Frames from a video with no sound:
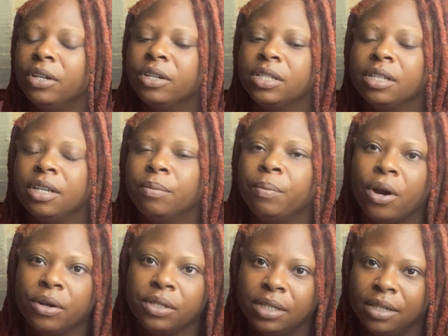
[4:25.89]
There's a
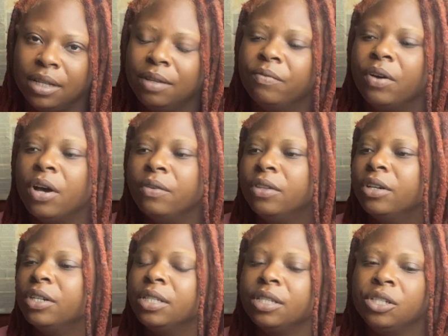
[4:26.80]
person involved.
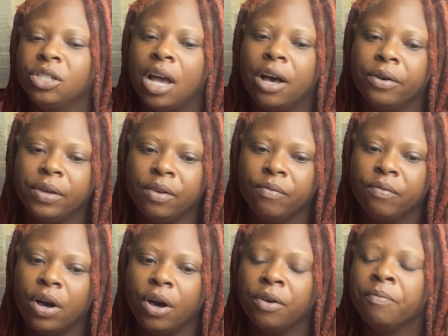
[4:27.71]
There's a child
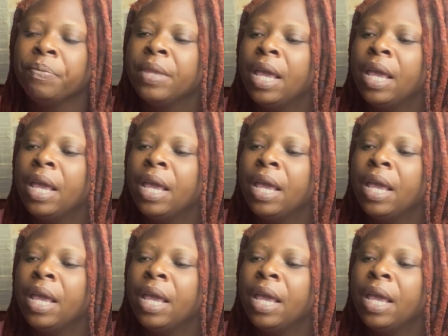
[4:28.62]
involved.